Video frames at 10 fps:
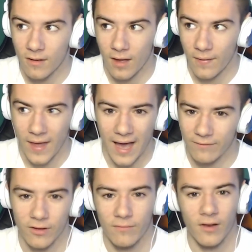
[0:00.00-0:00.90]
and they have
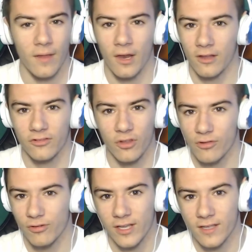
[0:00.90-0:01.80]
done for like the last
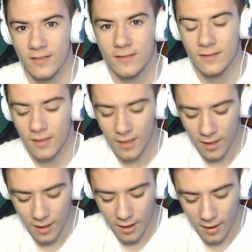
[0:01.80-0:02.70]
2-3 years.
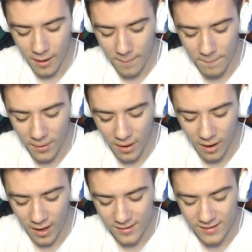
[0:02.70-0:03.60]
But
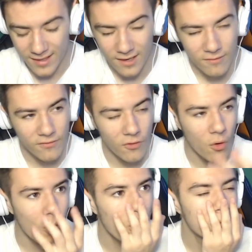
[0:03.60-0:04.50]
I think I did it
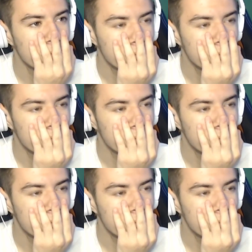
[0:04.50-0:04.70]
for